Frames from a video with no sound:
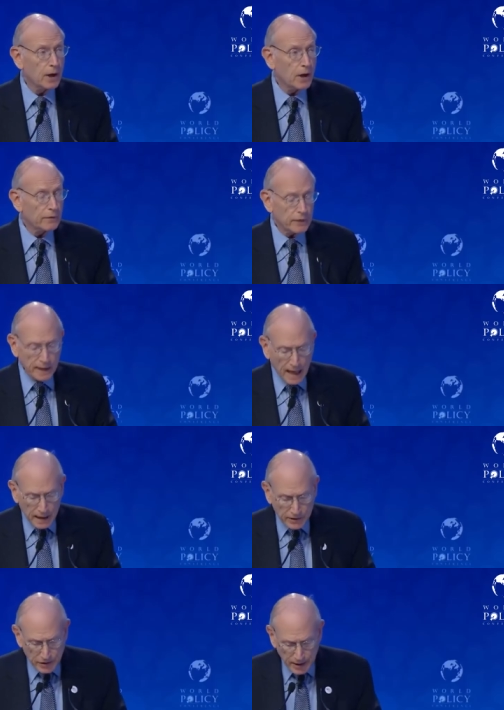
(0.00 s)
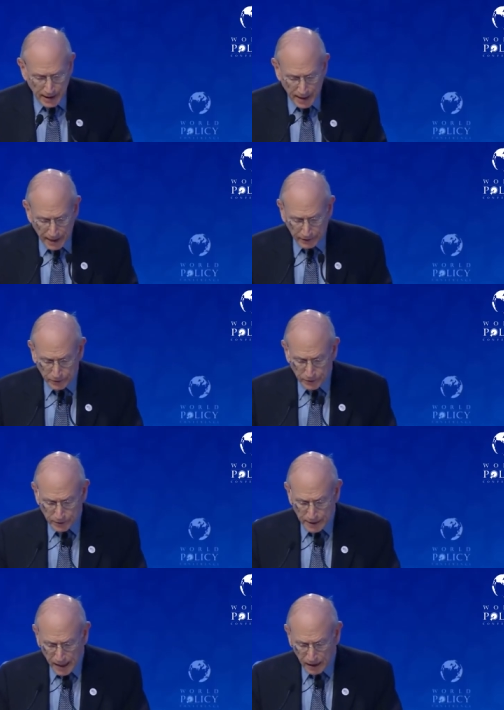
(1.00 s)
for non state actors, the
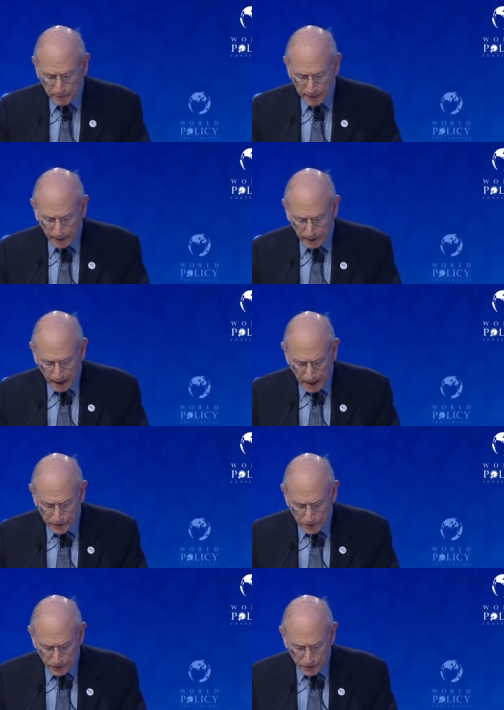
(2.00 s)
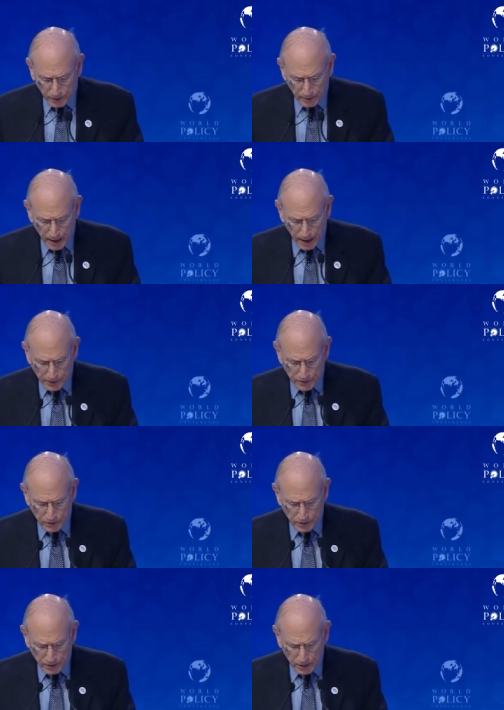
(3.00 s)
Taliban, ISIS, Hamas,
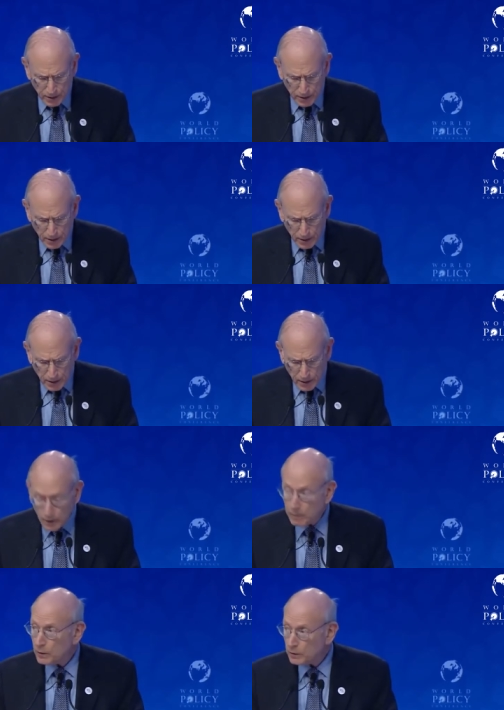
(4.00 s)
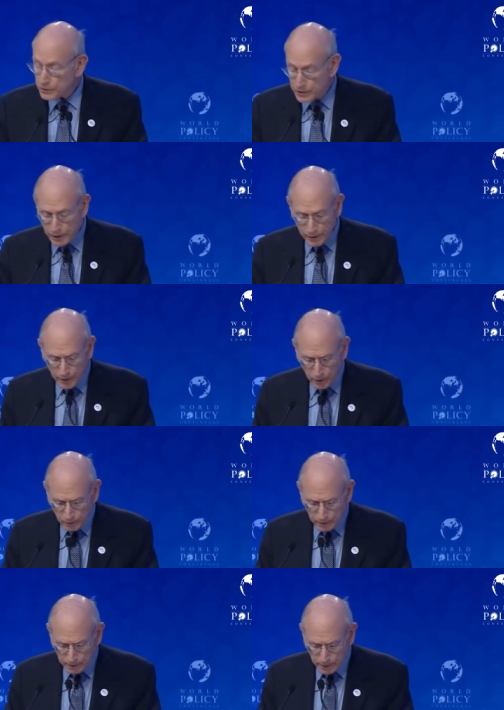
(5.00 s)
the Polisario,
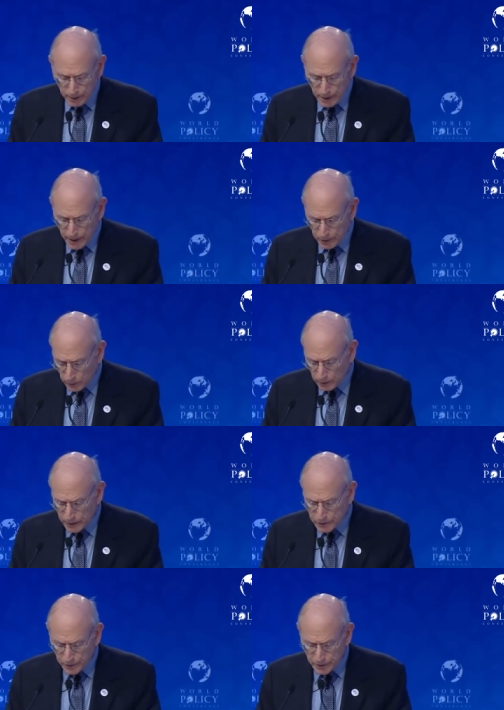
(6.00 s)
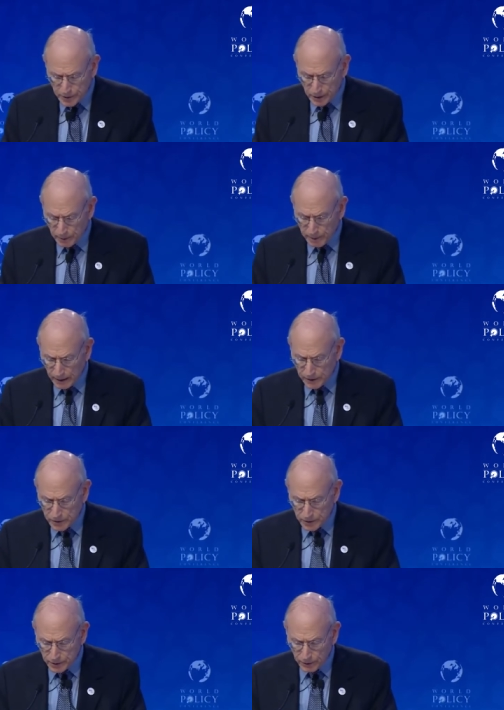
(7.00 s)
and to a lesser extent the
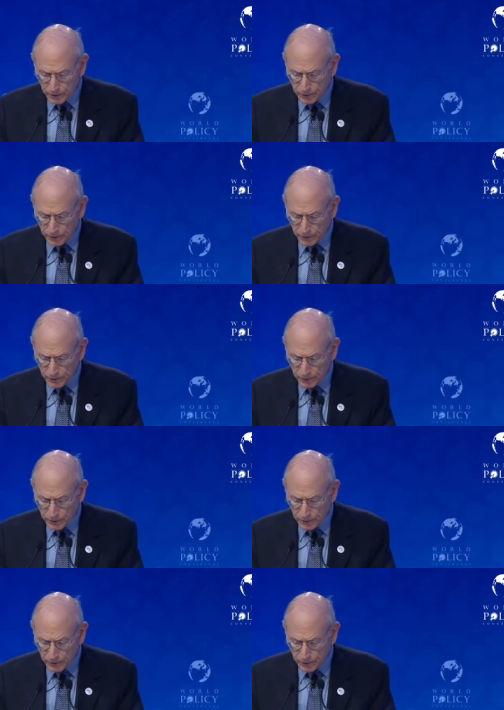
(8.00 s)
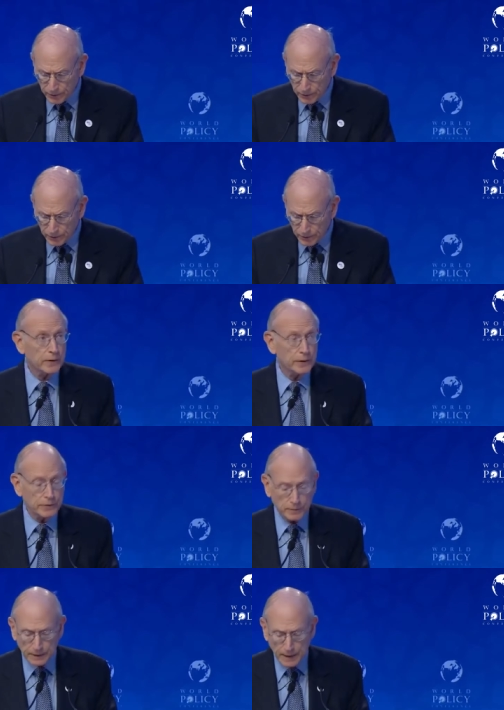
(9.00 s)
Palestinian Authority, in an age of terrorism,
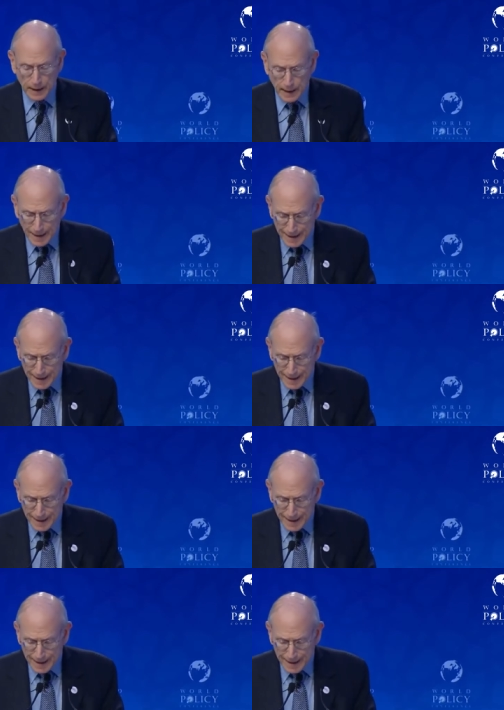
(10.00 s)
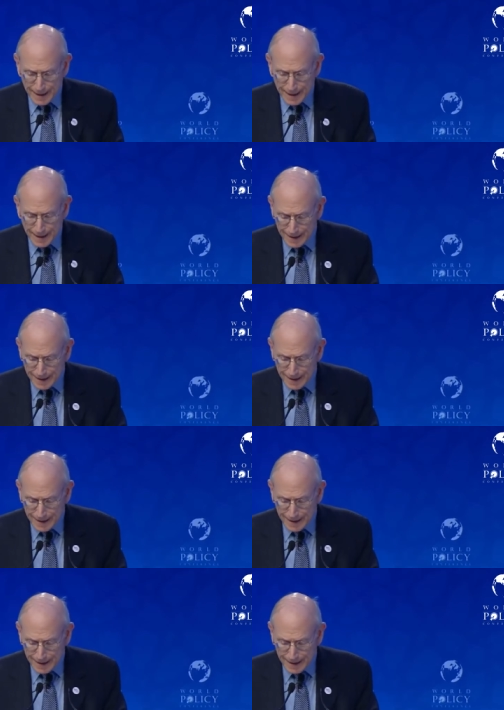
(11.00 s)
it is a
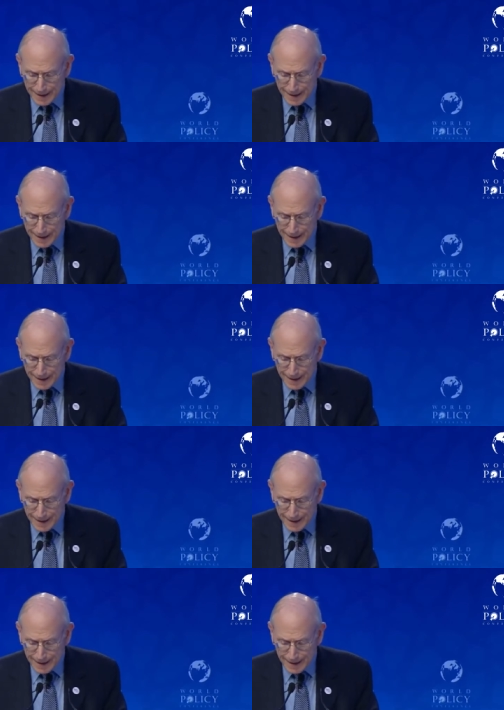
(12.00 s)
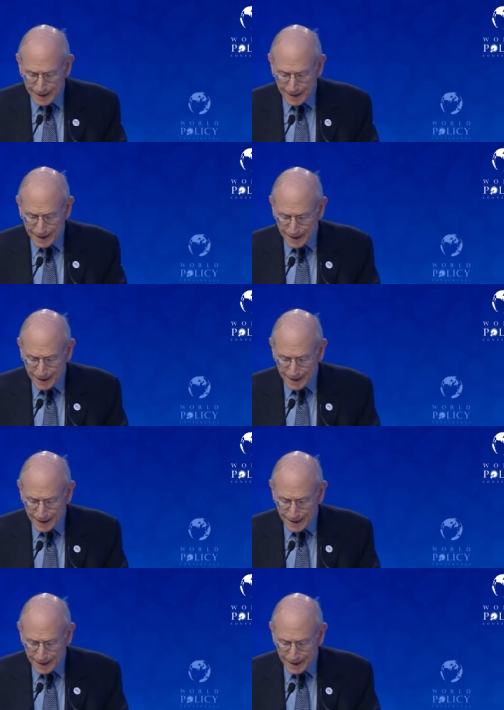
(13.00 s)
way of
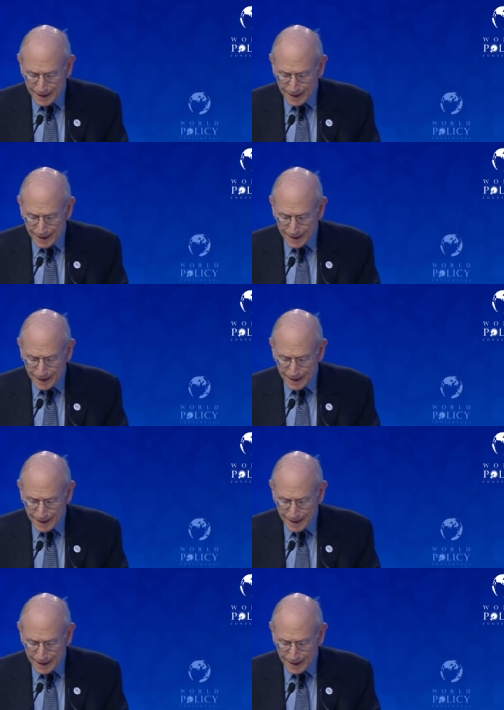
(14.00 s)
rebalancing